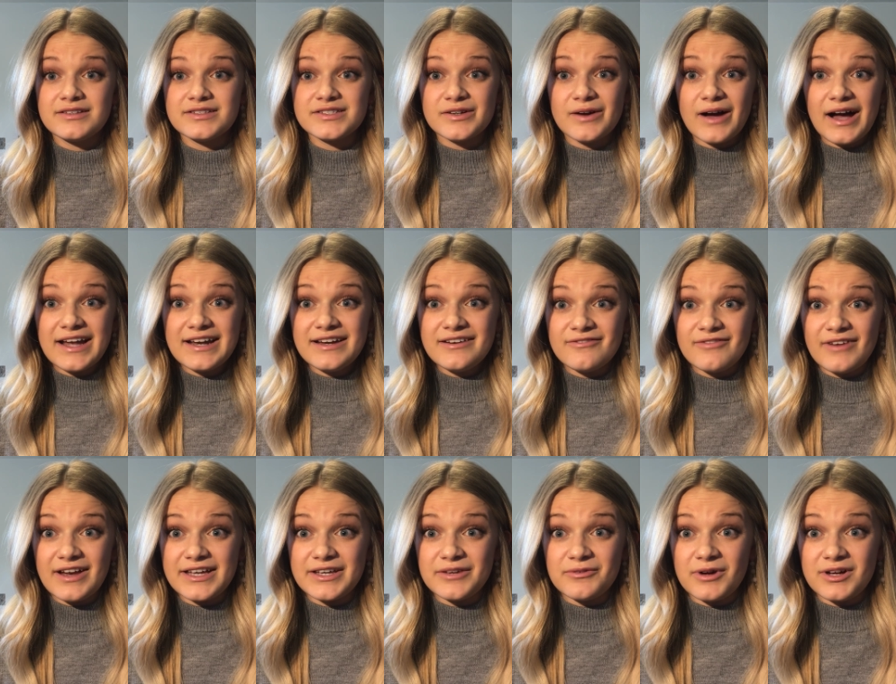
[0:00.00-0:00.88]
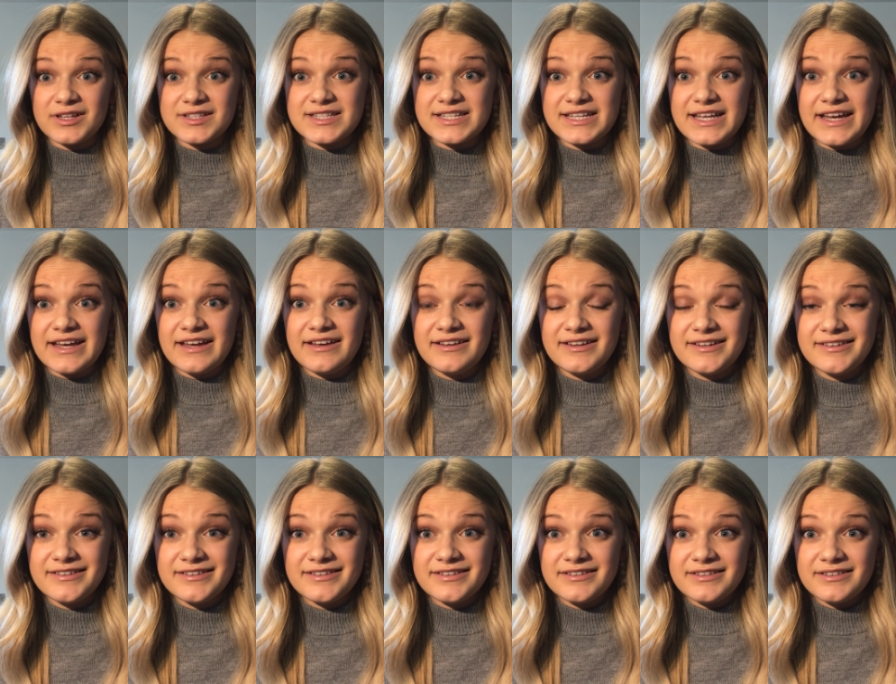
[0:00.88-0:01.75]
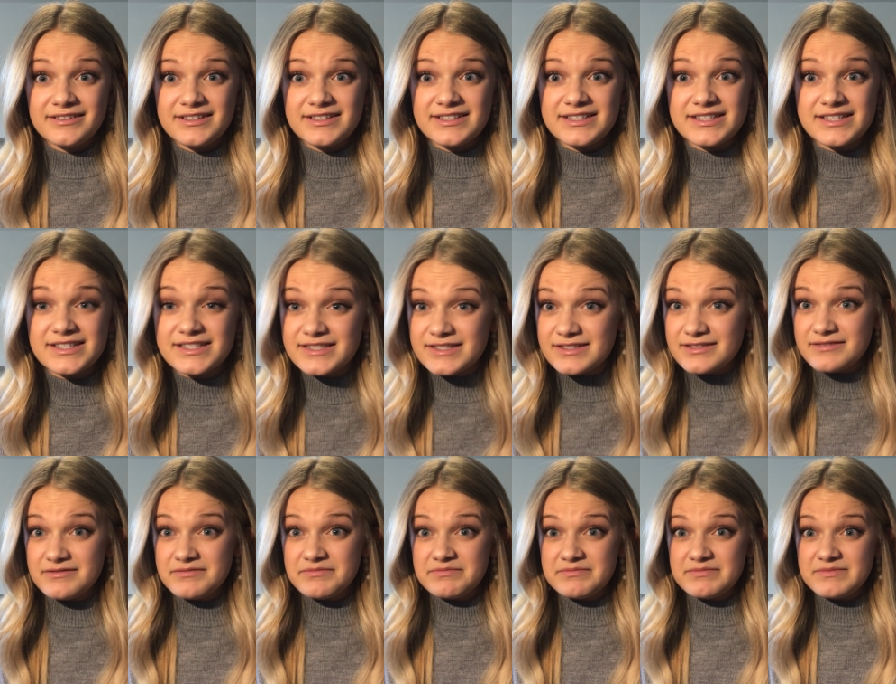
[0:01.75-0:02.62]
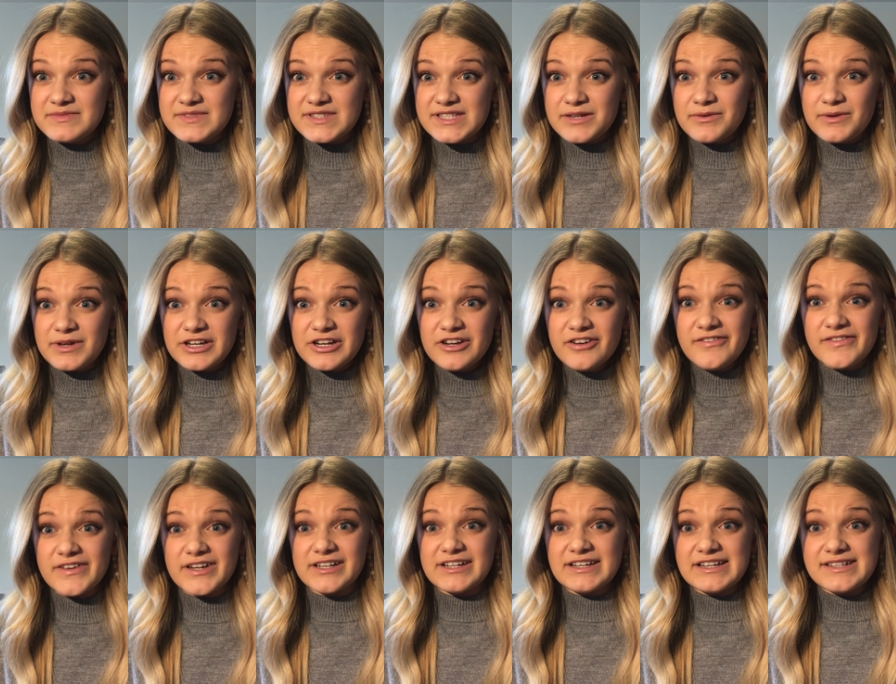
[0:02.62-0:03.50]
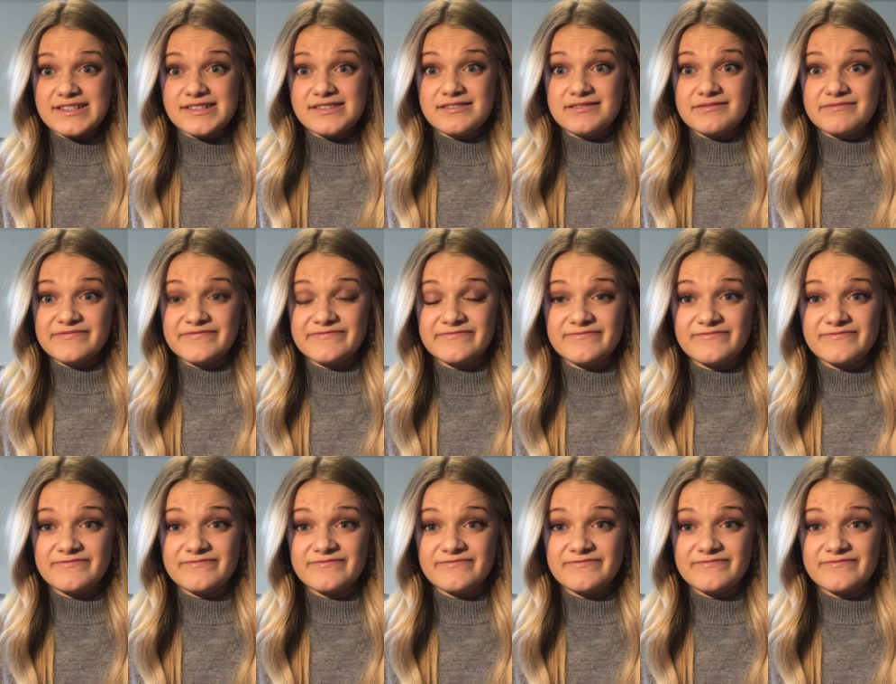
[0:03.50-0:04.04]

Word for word: So I'd invite you all today to see what your fear is.